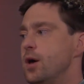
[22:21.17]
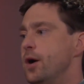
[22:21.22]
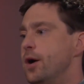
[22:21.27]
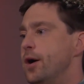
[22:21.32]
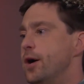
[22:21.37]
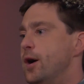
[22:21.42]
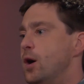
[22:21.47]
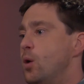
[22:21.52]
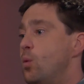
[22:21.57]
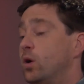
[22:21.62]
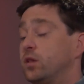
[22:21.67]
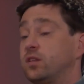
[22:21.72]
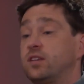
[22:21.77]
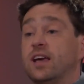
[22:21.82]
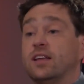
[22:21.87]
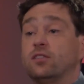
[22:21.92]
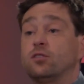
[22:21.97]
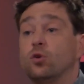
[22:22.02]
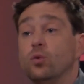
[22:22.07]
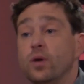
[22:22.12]
what
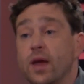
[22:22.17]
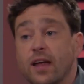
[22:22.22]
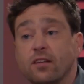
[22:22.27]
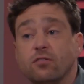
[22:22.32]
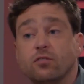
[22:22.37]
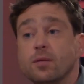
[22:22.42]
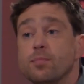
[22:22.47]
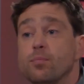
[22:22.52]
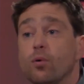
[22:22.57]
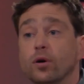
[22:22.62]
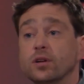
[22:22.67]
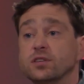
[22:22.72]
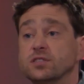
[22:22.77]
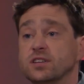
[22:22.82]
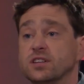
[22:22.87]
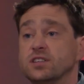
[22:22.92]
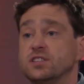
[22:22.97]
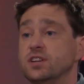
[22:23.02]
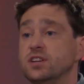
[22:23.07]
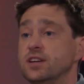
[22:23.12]
category entry points
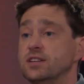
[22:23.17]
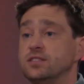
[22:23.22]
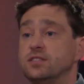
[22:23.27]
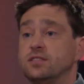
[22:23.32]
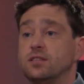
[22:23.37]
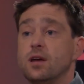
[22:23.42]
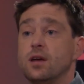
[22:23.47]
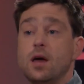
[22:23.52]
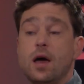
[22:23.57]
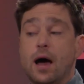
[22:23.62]
exist,